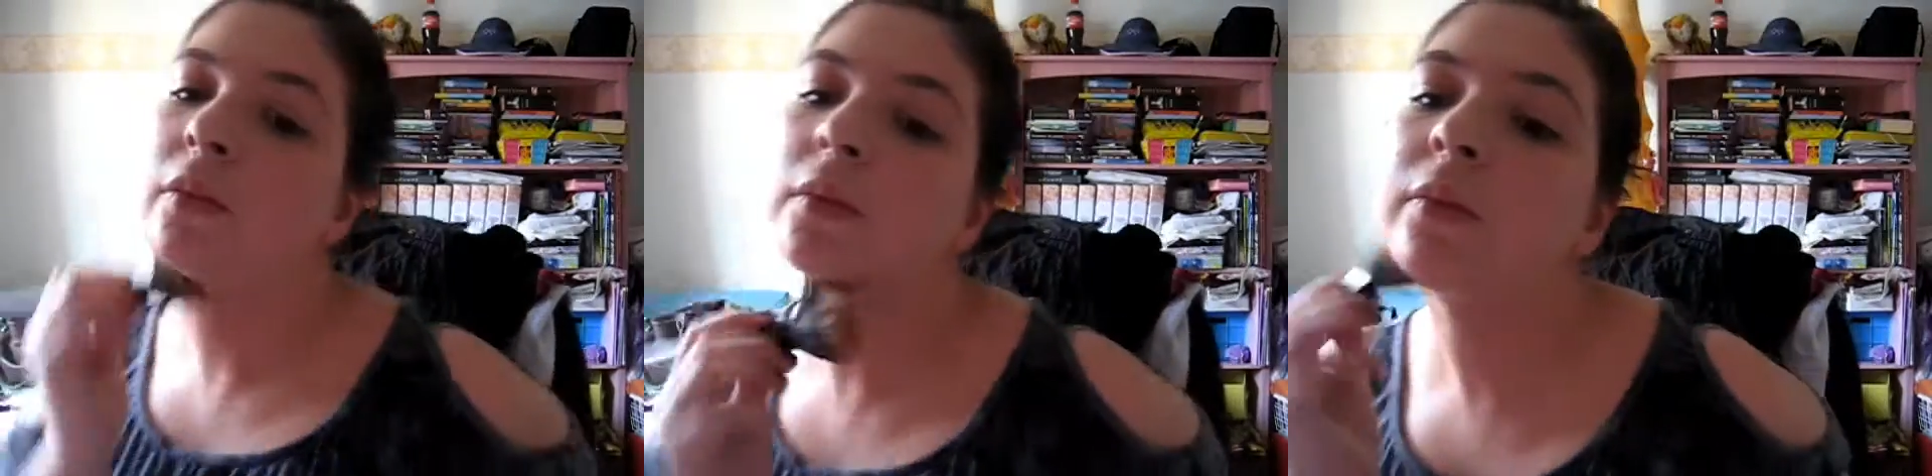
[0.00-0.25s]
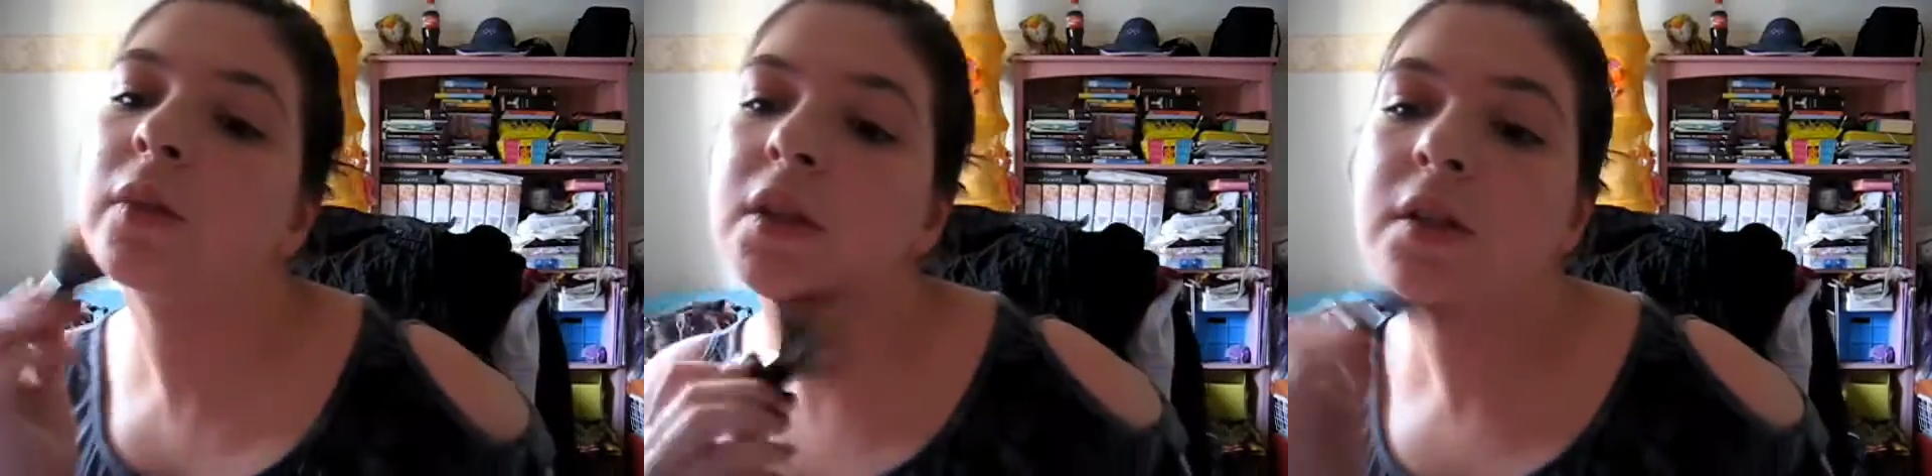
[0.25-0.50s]

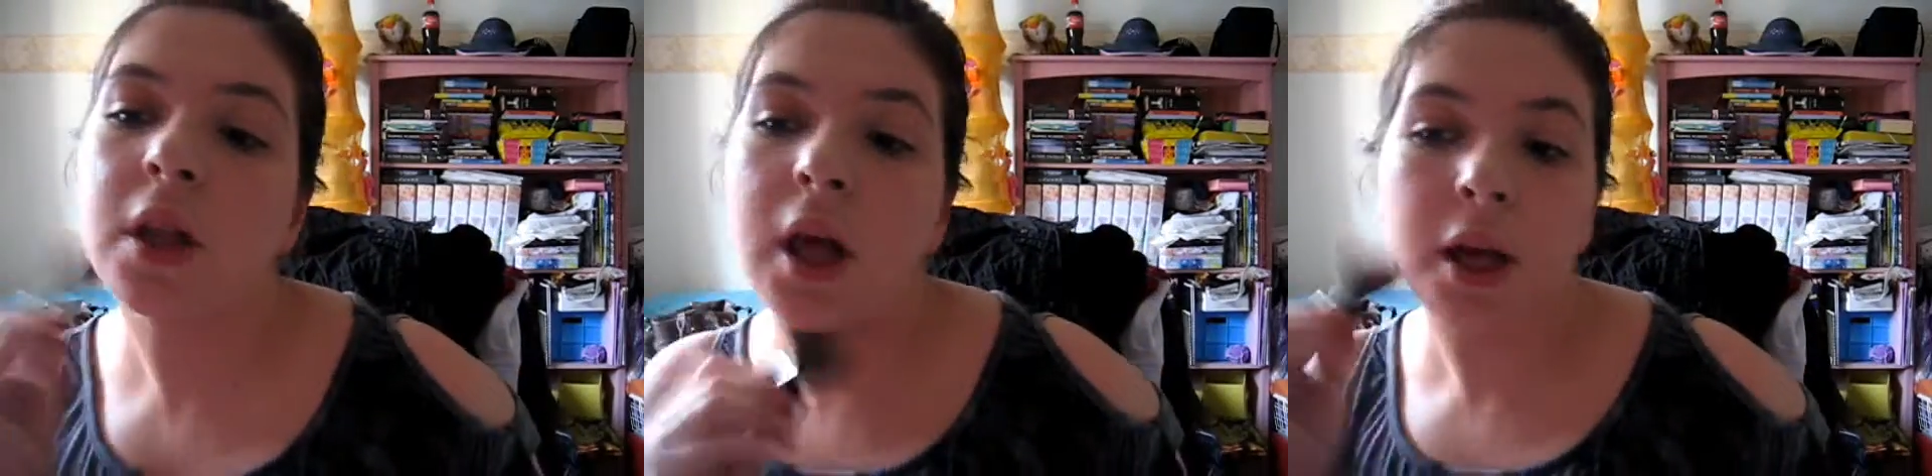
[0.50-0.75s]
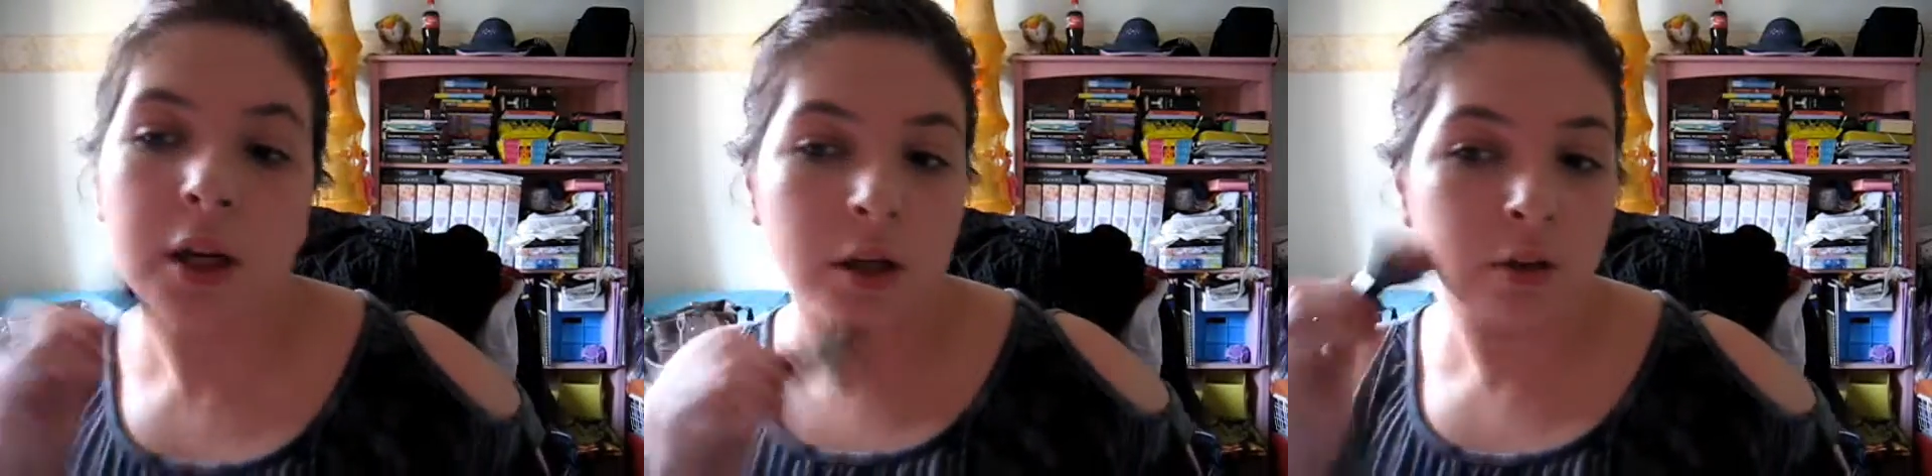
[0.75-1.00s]
This
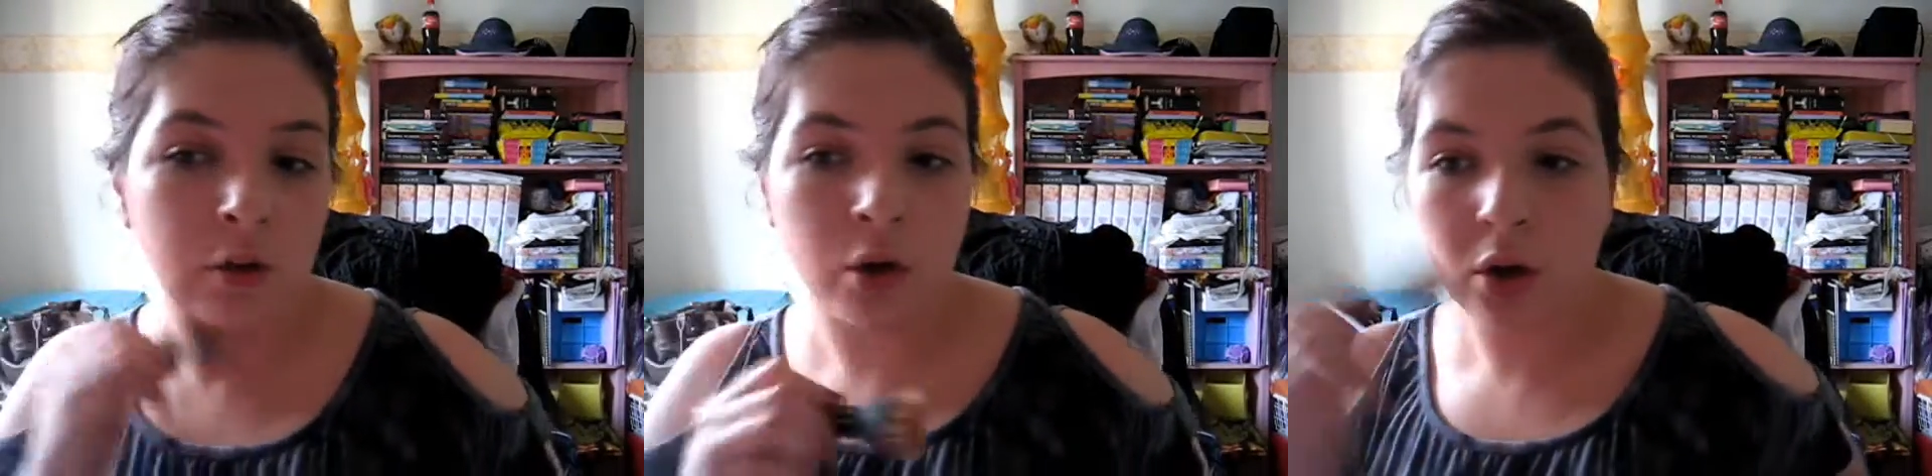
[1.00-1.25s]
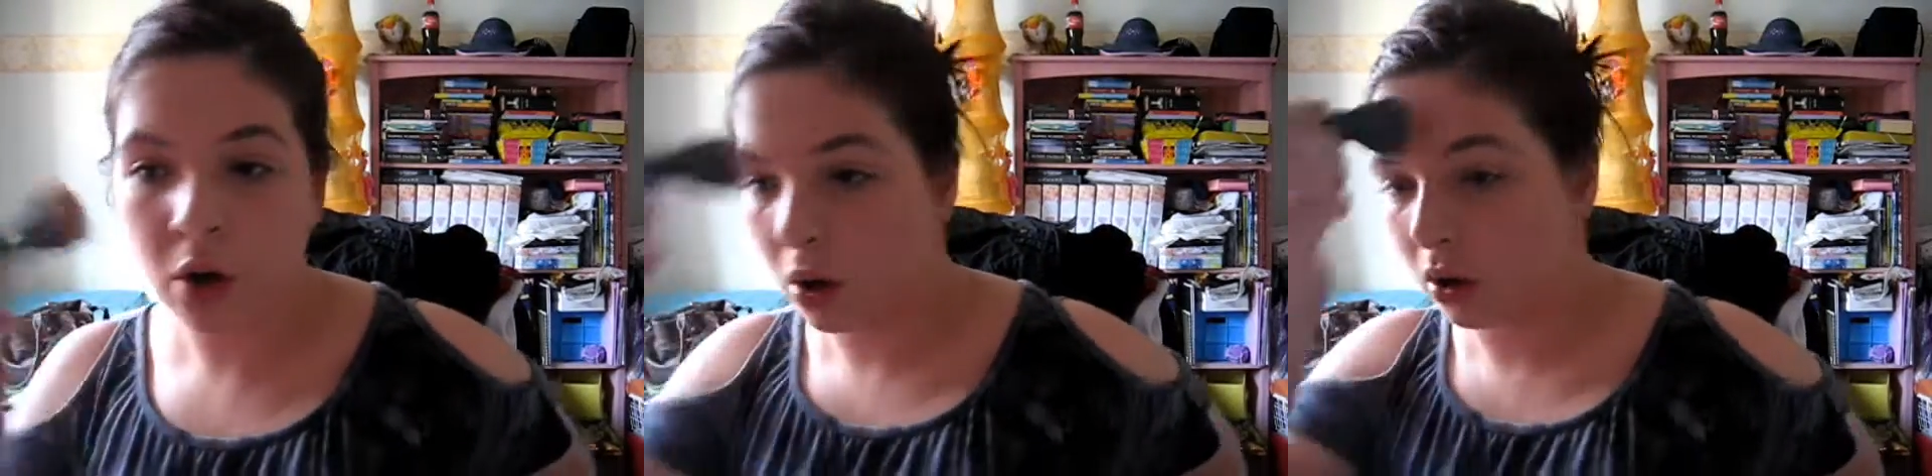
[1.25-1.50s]
lighting is
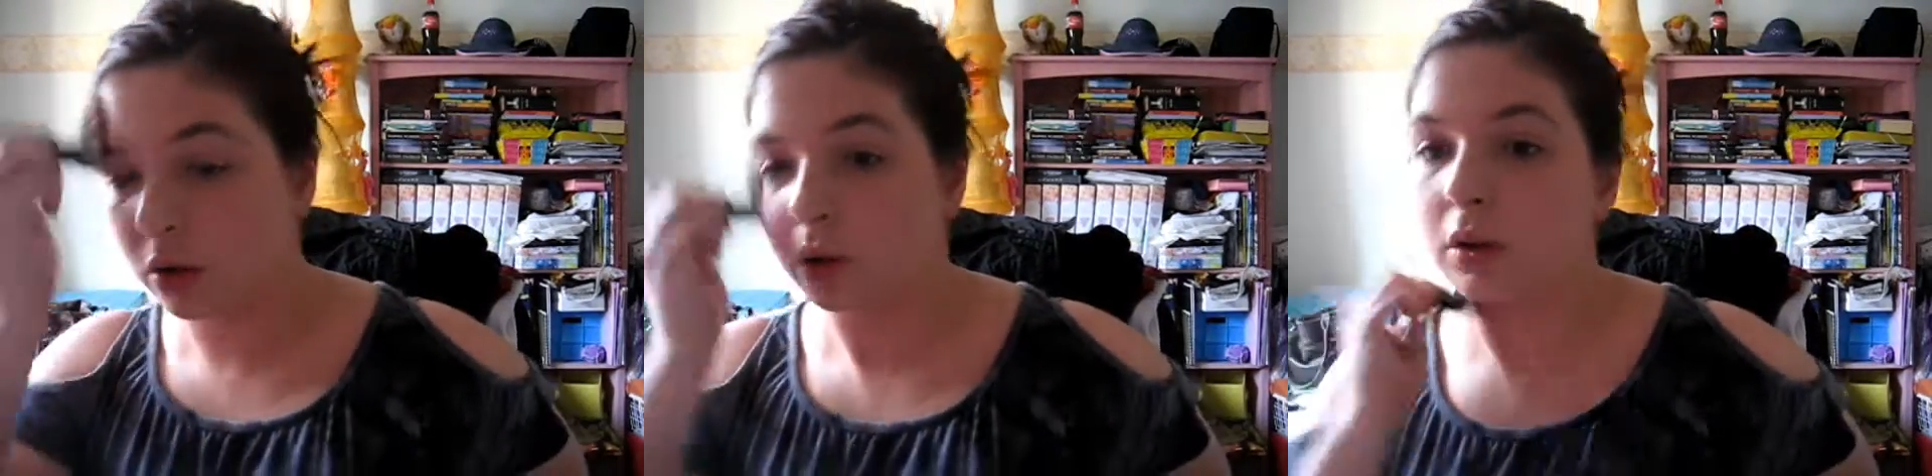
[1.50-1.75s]
not